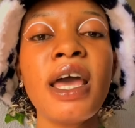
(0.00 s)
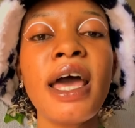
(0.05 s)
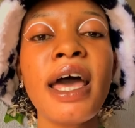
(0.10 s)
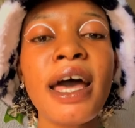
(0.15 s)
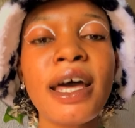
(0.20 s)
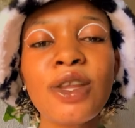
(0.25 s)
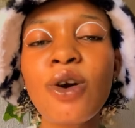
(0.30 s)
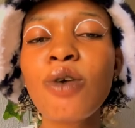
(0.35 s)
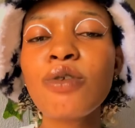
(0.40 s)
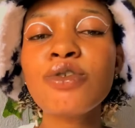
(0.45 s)

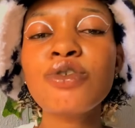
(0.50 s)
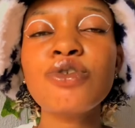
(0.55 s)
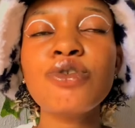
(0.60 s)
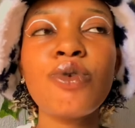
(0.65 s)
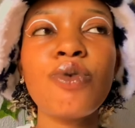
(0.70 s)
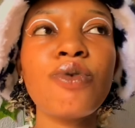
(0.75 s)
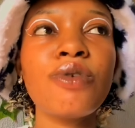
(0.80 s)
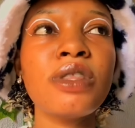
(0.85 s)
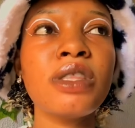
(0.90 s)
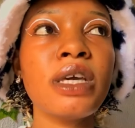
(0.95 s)
And
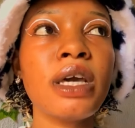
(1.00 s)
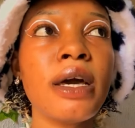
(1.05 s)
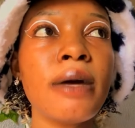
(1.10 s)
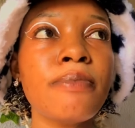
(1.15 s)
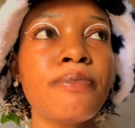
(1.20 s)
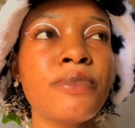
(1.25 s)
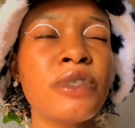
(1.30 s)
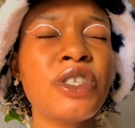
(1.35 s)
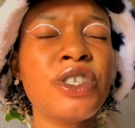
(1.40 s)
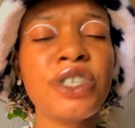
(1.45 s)
also,
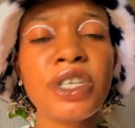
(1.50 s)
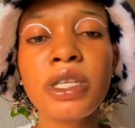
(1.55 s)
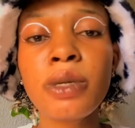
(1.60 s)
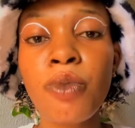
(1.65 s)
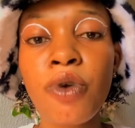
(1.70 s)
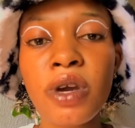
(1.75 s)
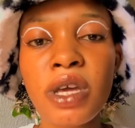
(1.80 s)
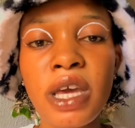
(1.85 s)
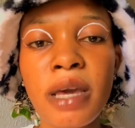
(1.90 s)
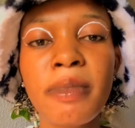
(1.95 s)
the Chidi
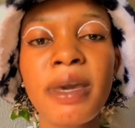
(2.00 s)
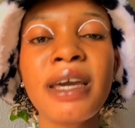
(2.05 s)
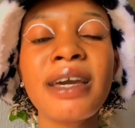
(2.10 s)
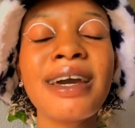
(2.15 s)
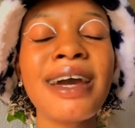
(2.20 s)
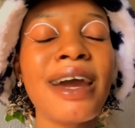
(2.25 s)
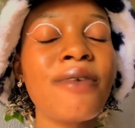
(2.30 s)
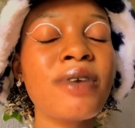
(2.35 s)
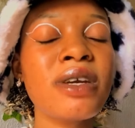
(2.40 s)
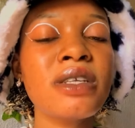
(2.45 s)
Mokeme
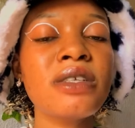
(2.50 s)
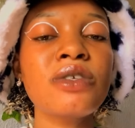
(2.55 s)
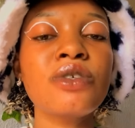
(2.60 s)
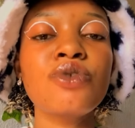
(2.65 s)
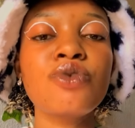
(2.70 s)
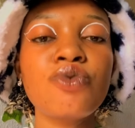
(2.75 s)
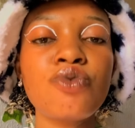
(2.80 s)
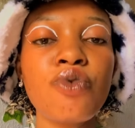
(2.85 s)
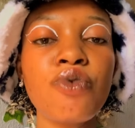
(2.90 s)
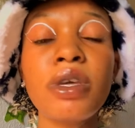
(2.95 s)
carried his role.